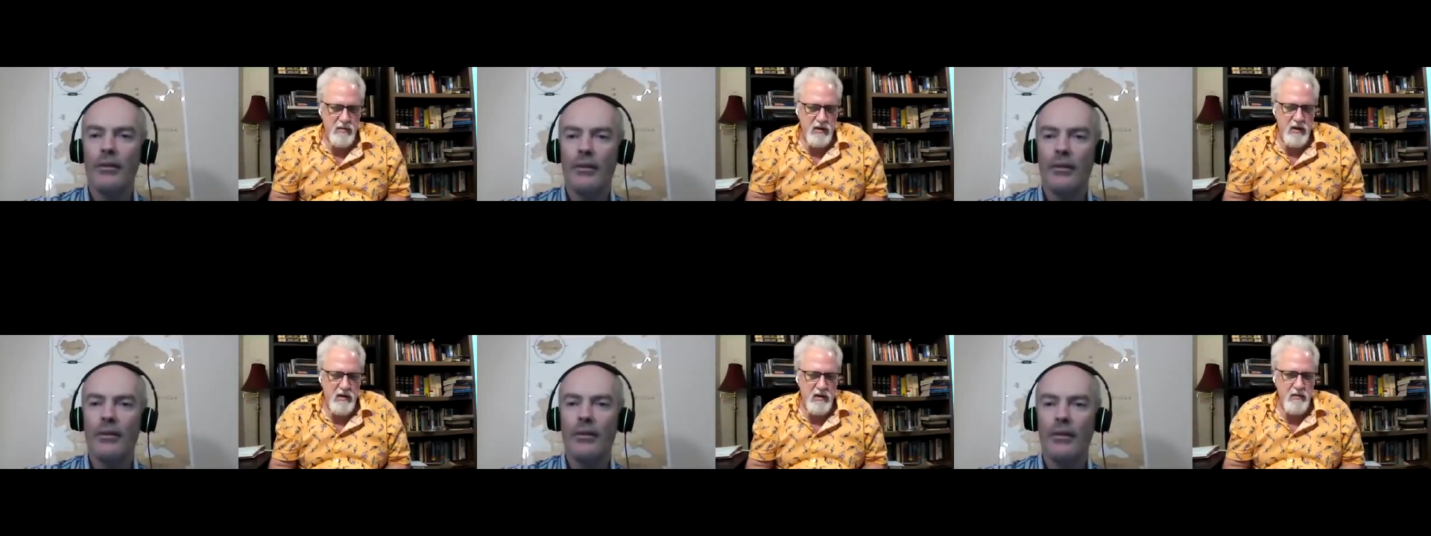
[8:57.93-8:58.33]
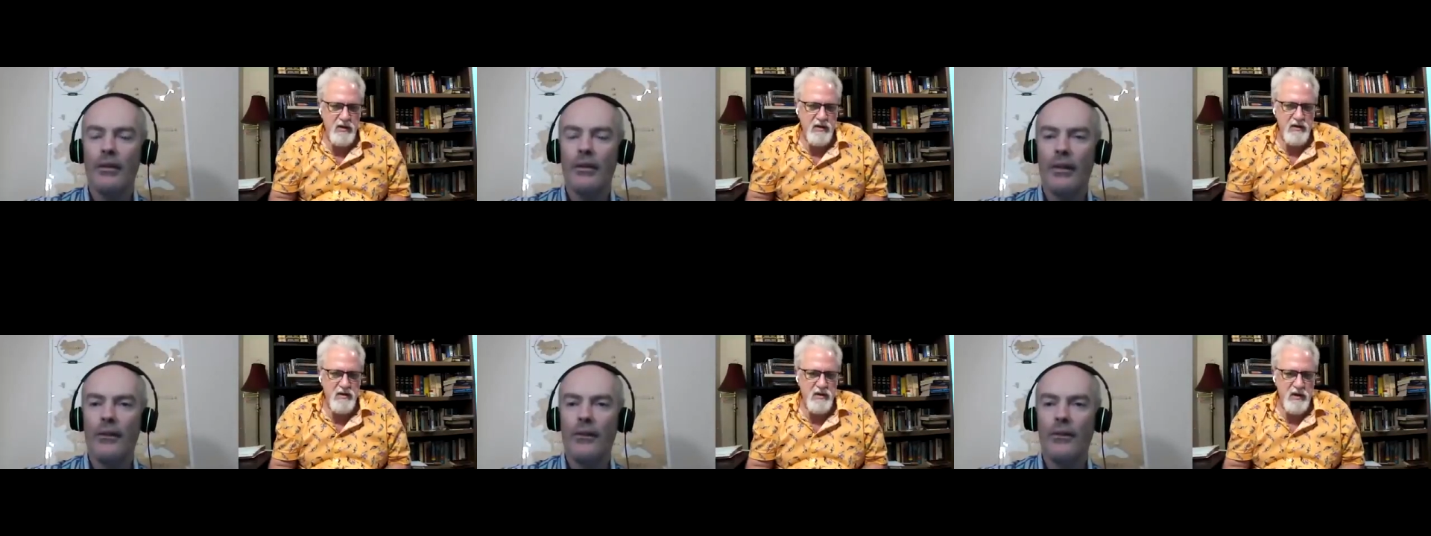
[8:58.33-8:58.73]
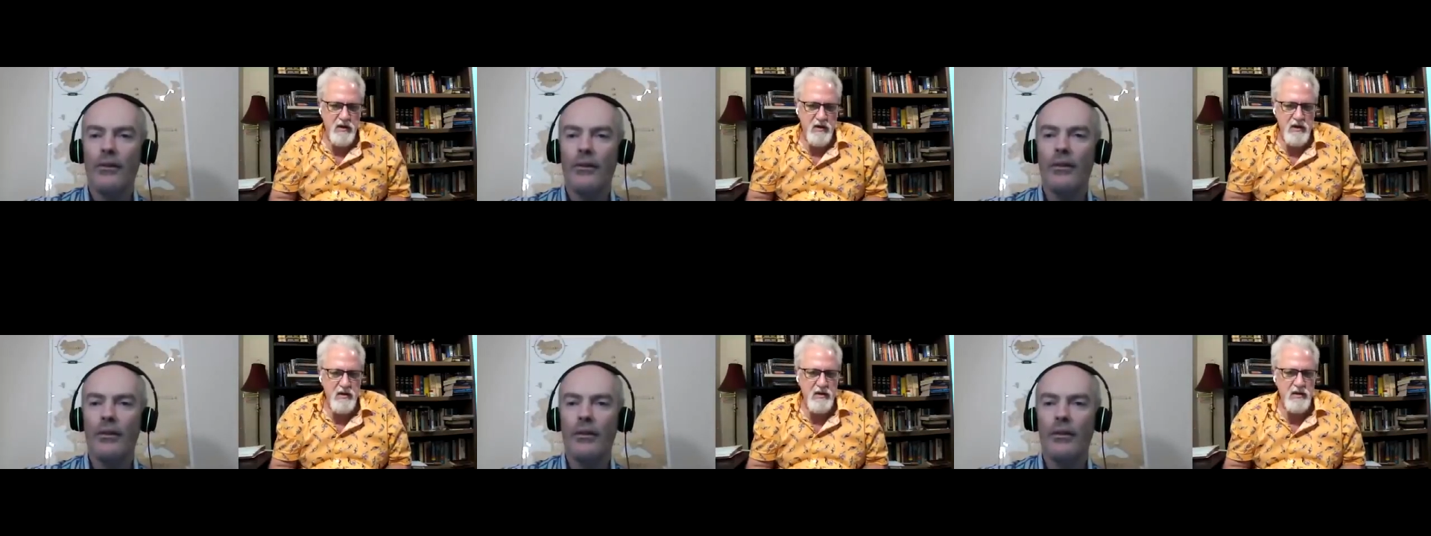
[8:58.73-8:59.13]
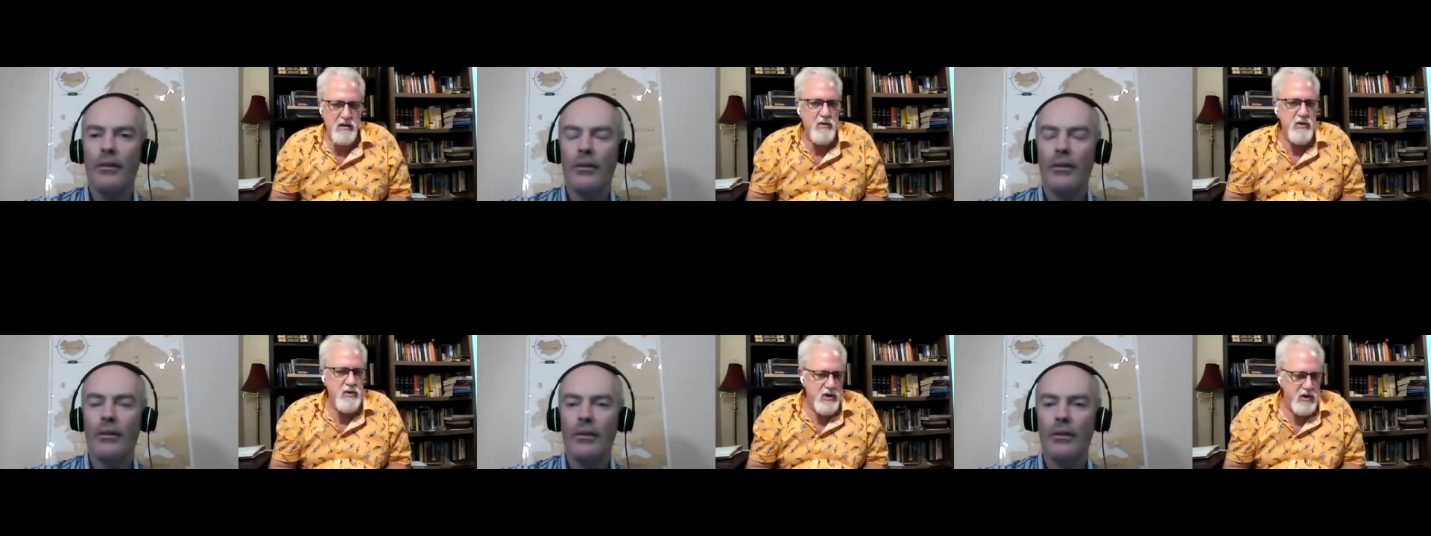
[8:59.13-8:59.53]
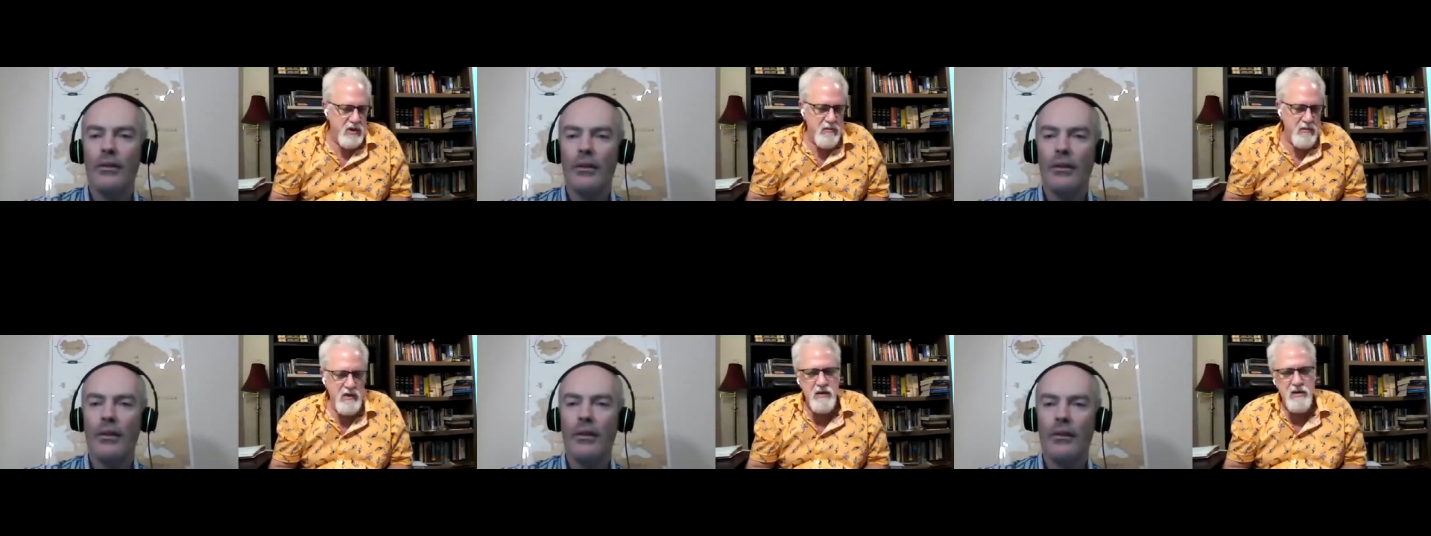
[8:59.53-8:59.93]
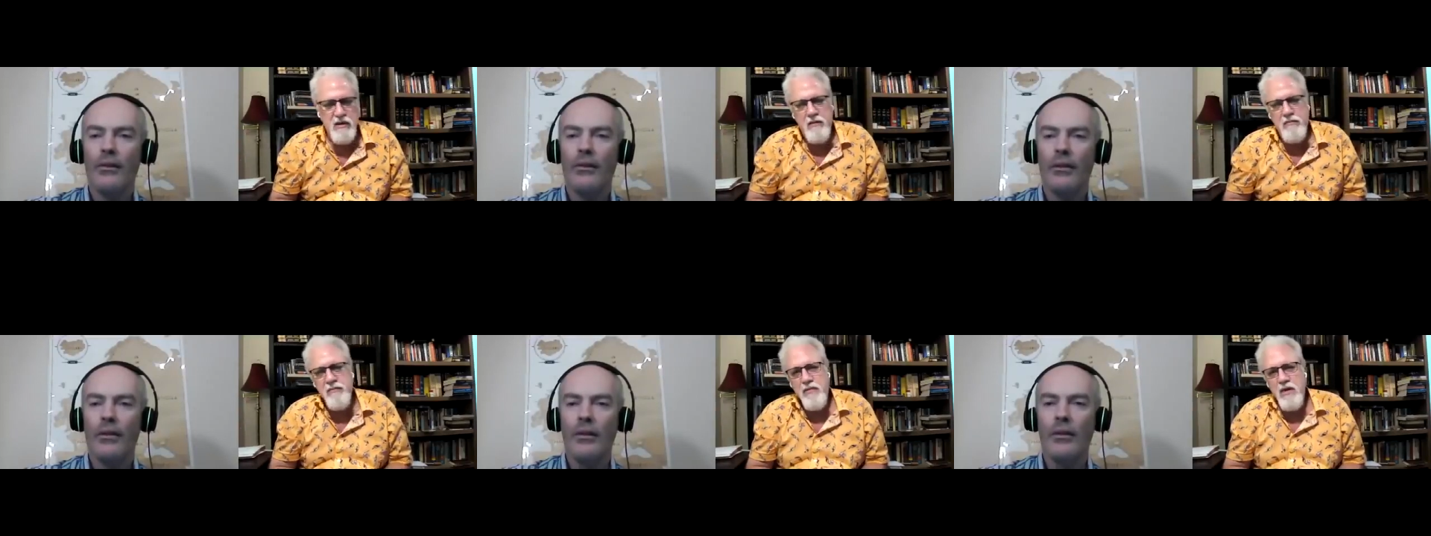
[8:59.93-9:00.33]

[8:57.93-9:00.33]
Speaker 1: uh, Byzantine. He's a Christian Byzantine.